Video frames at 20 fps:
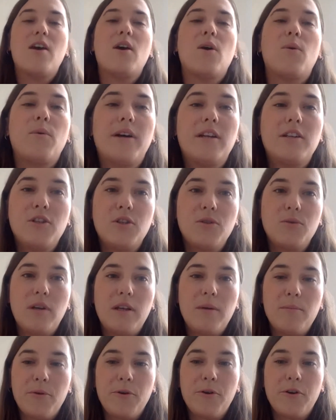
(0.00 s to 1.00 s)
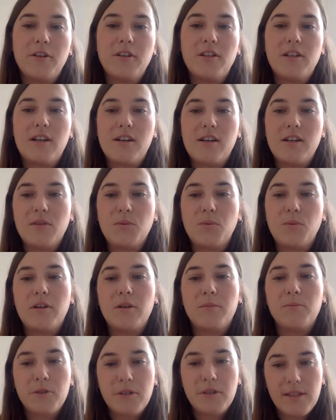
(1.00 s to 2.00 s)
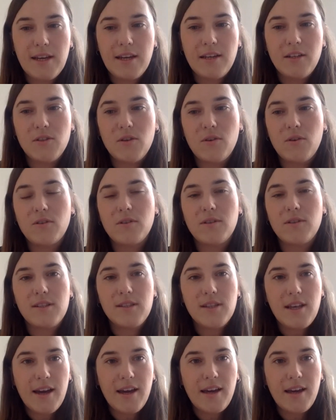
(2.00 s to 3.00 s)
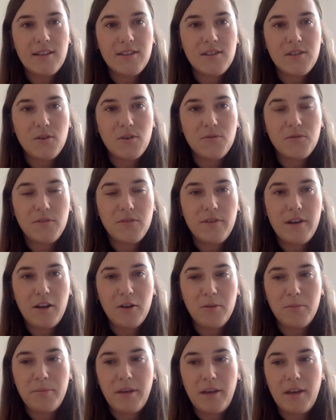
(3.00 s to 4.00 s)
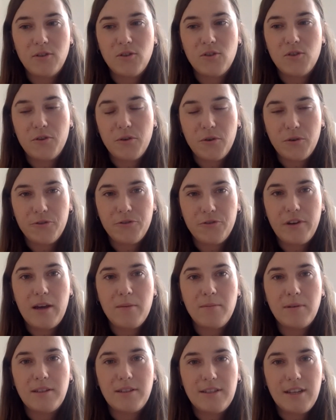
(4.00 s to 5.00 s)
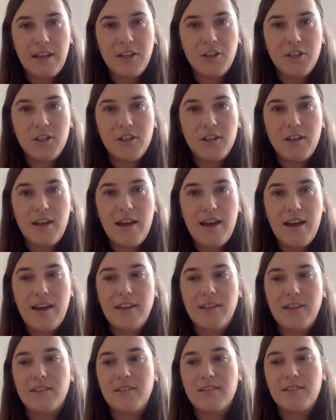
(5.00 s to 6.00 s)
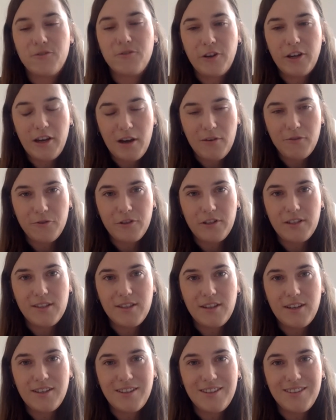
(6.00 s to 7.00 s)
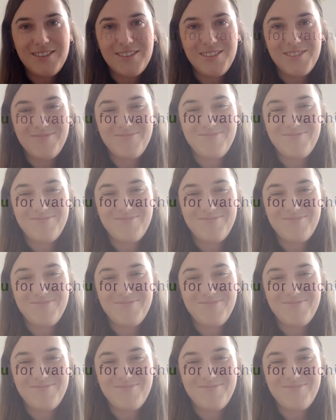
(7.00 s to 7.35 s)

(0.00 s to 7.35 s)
when Julie Bernhard will present on the science of developing stroke rehabilitation and recovery studies.